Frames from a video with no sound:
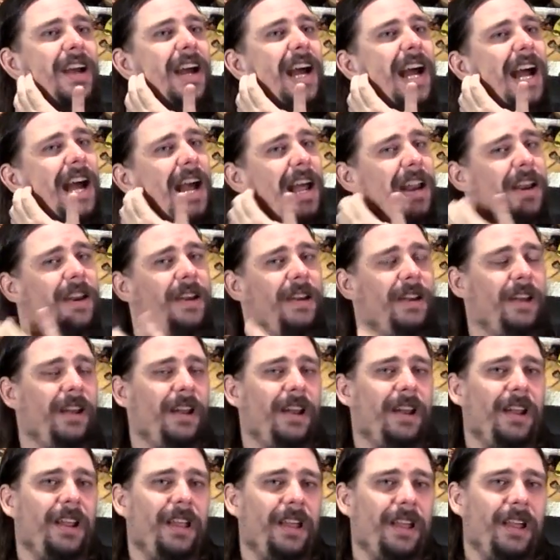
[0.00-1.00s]
And
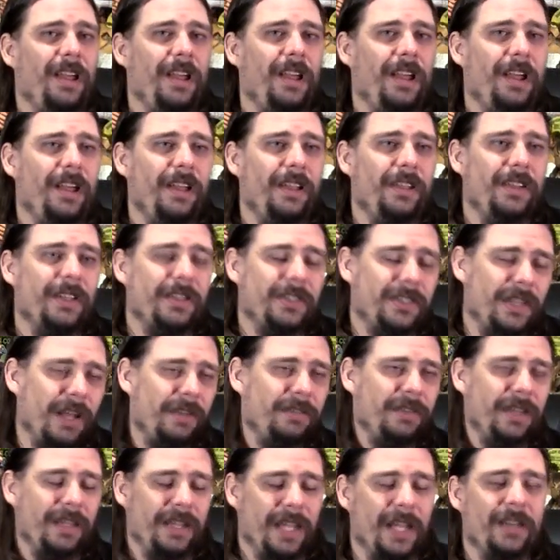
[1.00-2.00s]
the
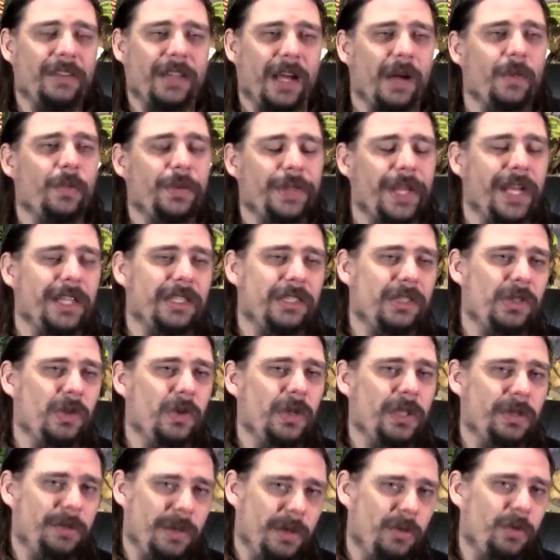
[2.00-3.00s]
stuff that they've done with that
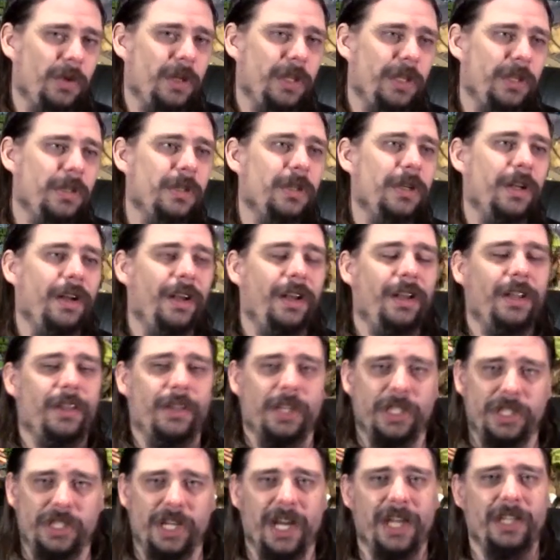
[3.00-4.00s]
story has been really good.
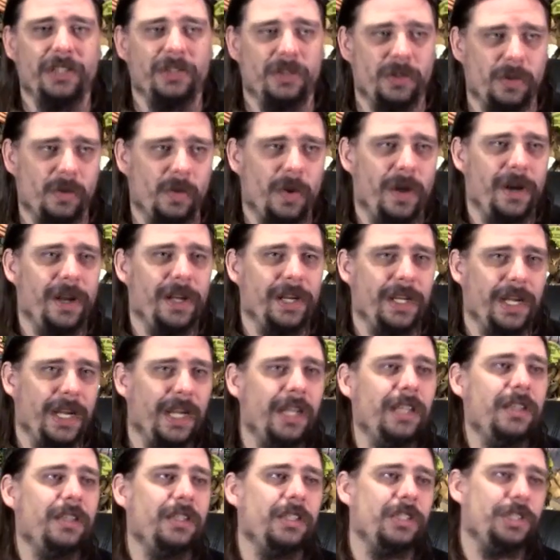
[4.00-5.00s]
The Shang Tsung one I
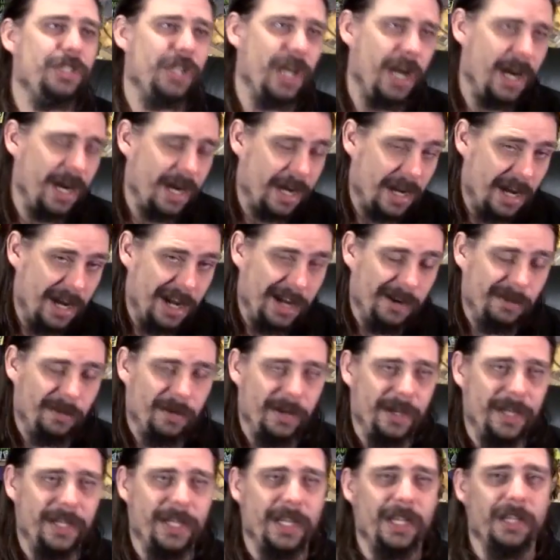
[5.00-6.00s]
get, the Shao Kahn
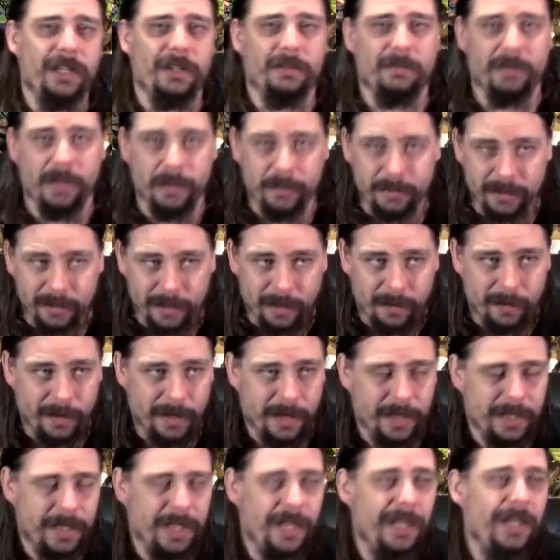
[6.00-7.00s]
one I get, the Reptile one
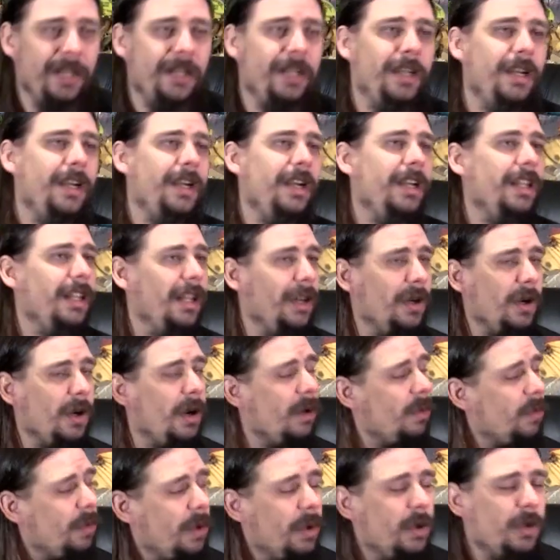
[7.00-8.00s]
I get. They all
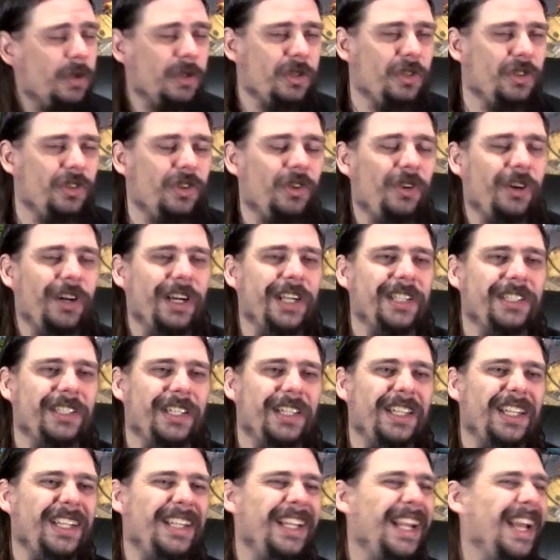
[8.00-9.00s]
got real good stories,
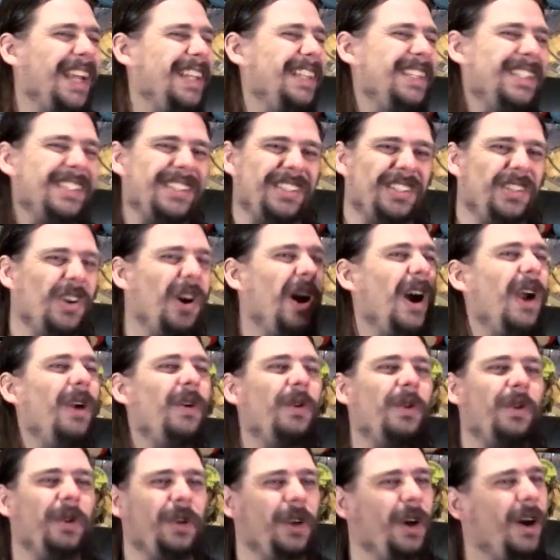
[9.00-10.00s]
and then you had this
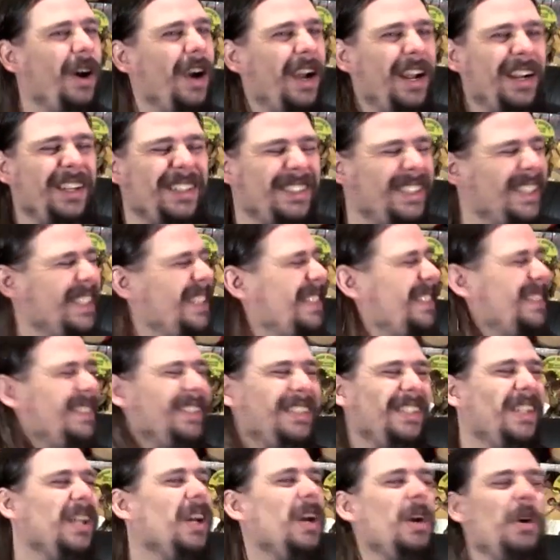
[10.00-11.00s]
Diary guy, and it's like,
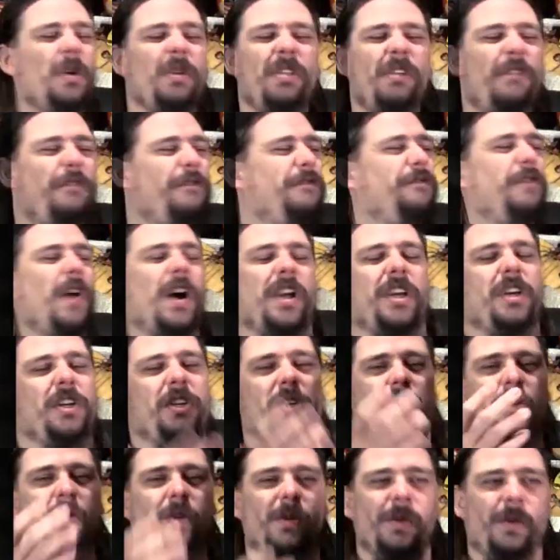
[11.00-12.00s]
who the fuck are
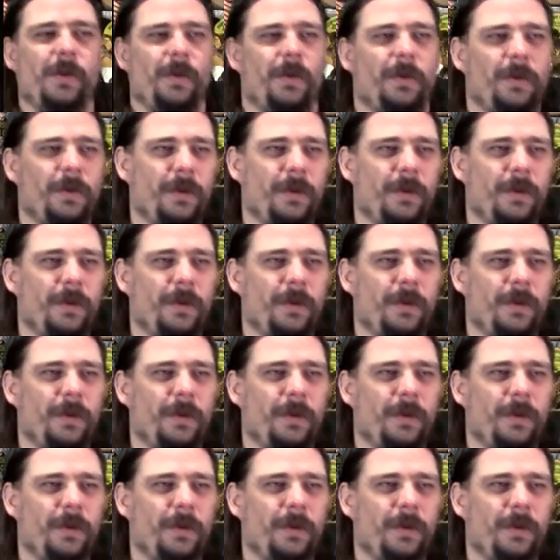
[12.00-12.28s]
you?